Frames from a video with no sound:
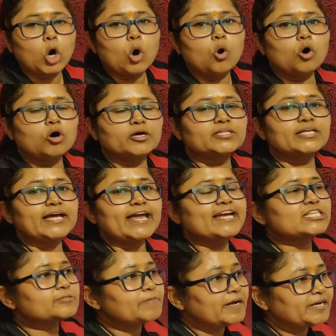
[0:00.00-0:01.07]
or the
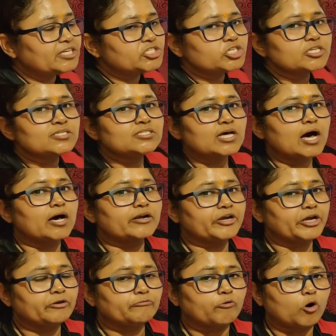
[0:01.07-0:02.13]
expenditures are
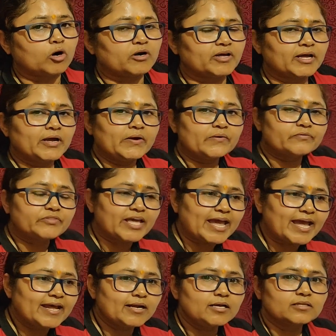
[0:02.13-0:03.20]
involved,
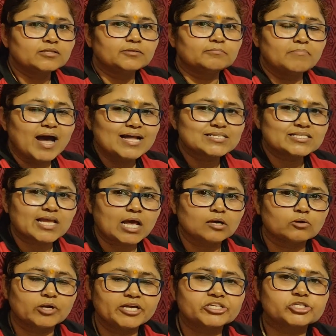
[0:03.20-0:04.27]
there the maths
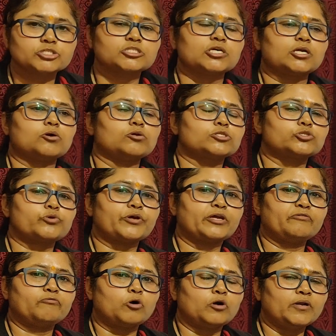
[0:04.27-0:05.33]
calculations are also
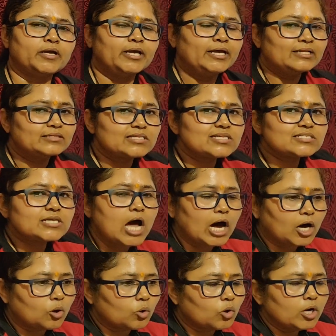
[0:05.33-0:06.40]
involved. This is
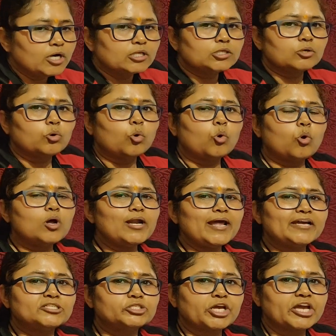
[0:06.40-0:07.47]
how the whole
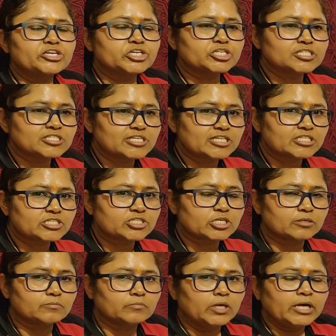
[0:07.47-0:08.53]
education
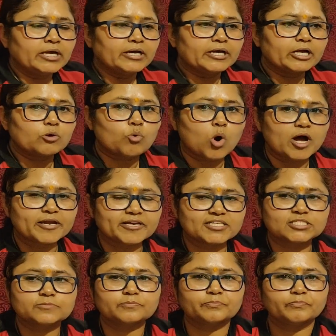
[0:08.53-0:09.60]
system requires
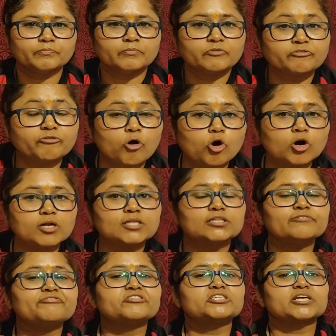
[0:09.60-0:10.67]
for the
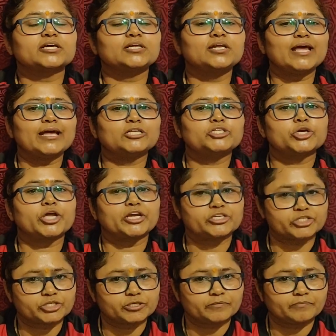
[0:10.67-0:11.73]
physical education.
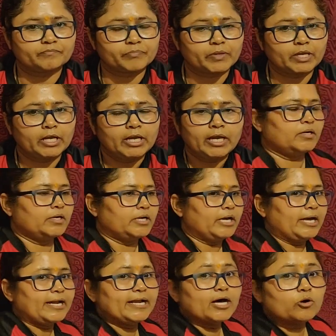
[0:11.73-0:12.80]

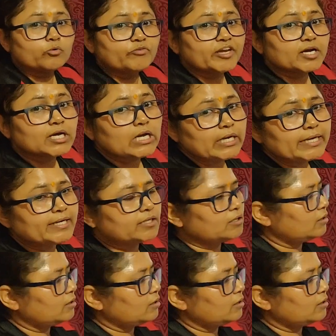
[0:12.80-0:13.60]
Now we are clear